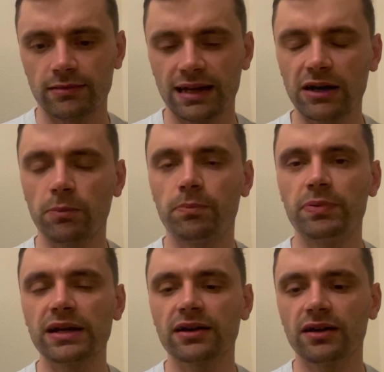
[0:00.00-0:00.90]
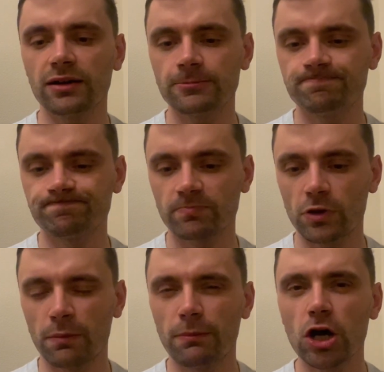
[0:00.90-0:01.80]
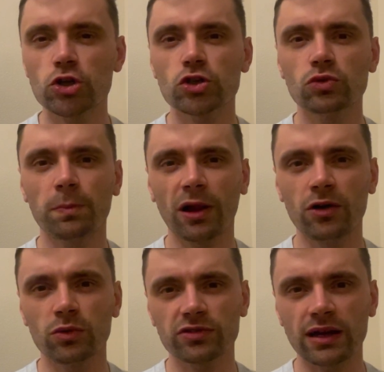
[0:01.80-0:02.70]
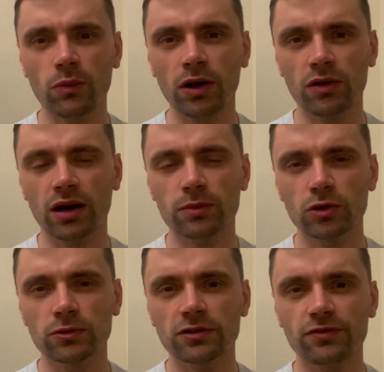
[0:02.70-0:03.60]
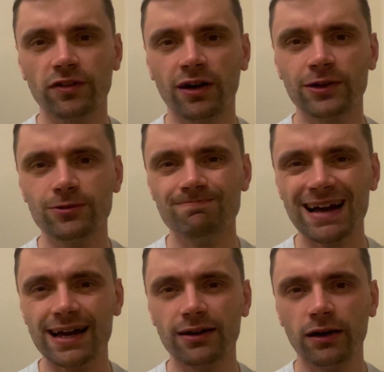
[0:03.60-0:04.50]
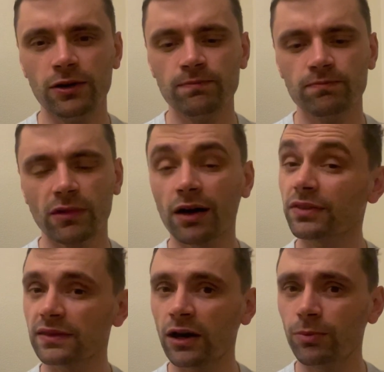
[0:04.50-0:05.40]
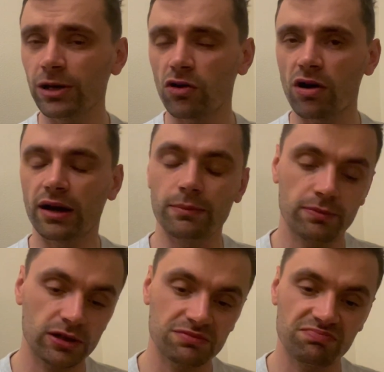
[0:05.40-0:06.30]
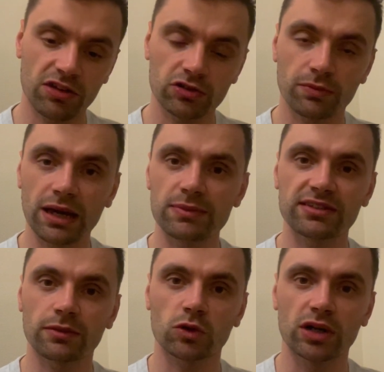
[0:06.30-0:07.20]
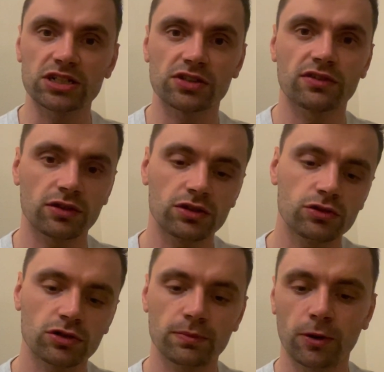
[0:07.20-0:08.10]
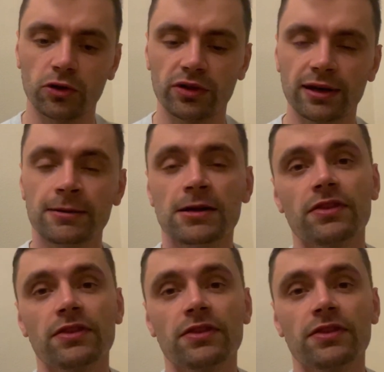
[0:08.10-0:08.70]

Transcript: How big a emotional blow was that World Cup quarter-final at home? I think they'll be all right, but those are maybe some questions that you could ponder.